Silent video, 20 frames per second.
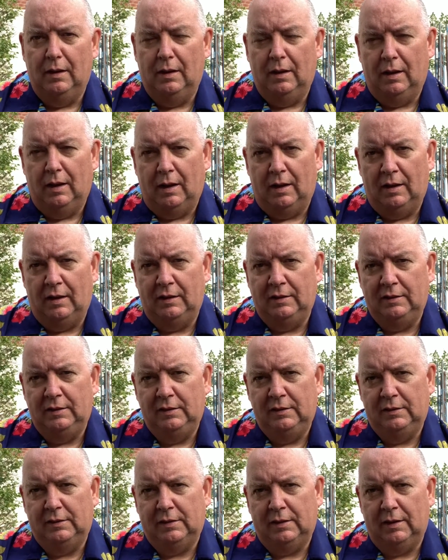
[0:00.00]

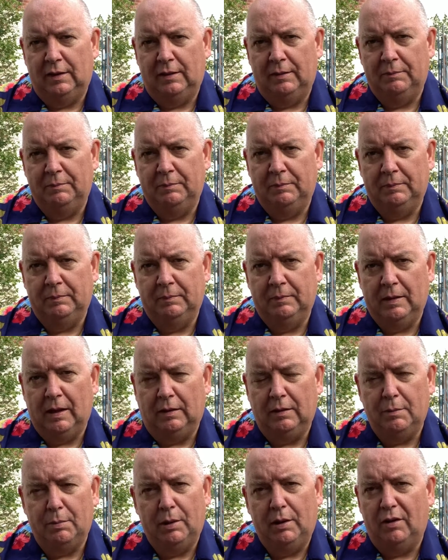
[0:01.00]
And I'm going
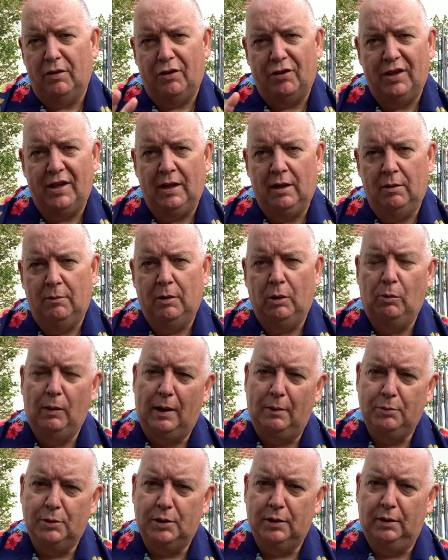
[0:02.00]
to put a little thing on my
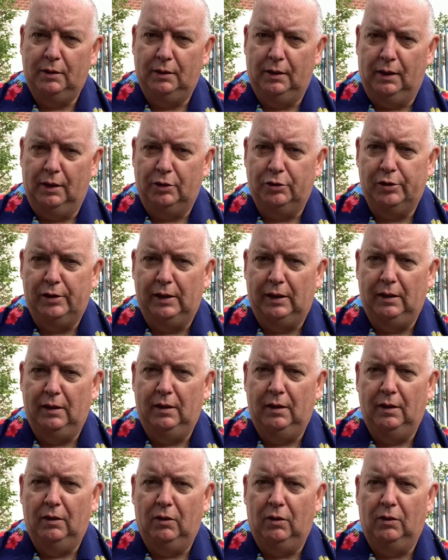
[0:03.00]
website actually.
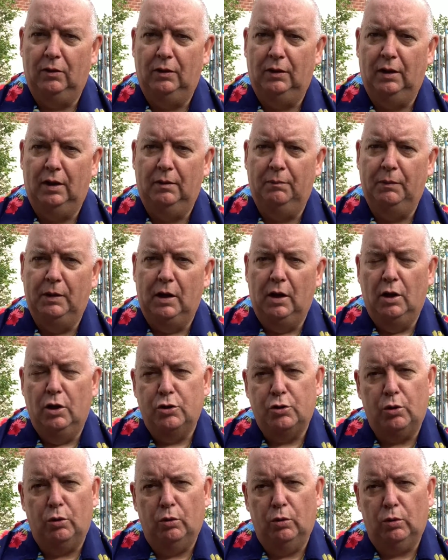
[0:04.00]

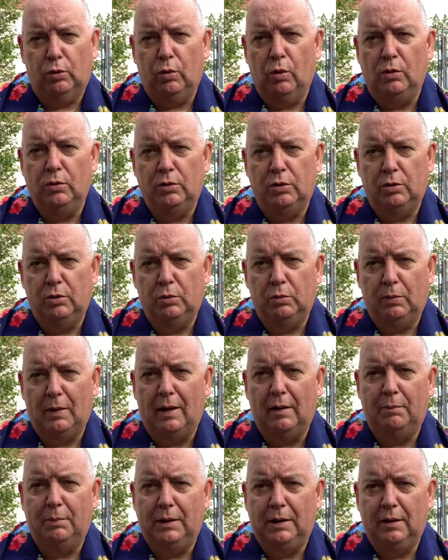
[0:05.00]
So go on to
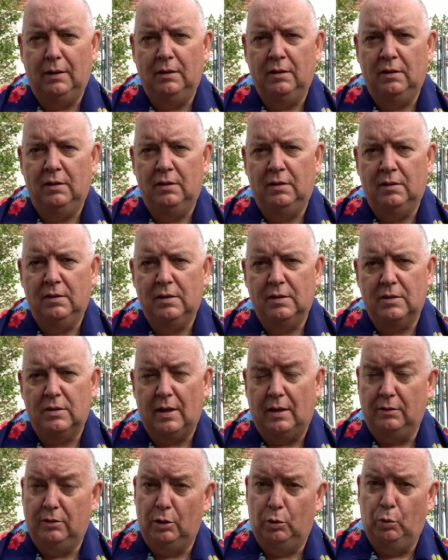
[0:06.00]

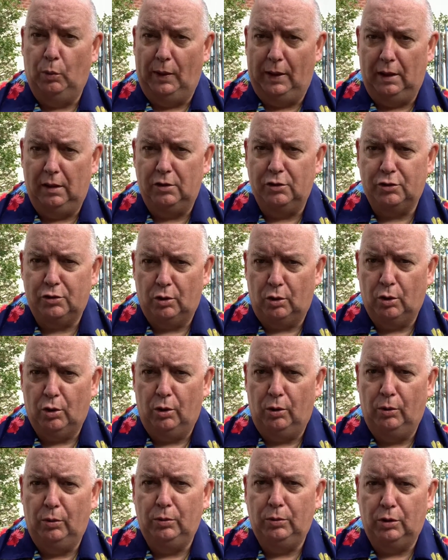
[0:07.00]

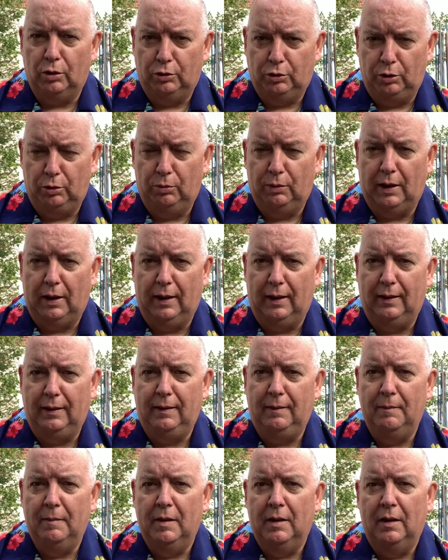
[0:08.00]
wellbeingcentrewales.co.uk,
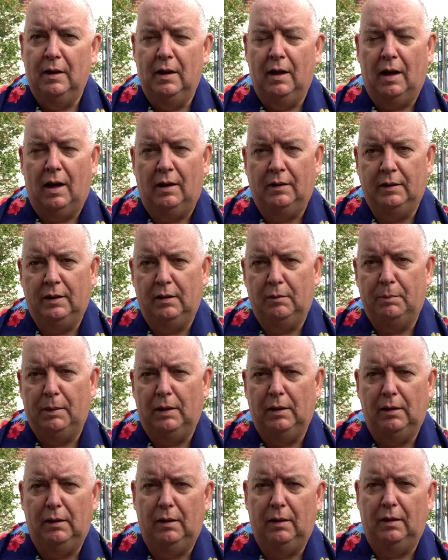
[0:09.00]
and there'll
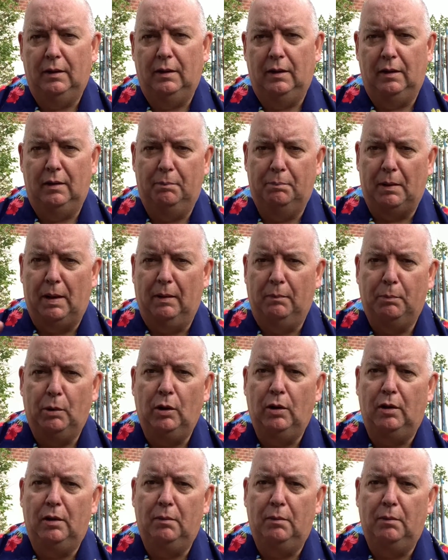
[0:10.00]
be I'll put a little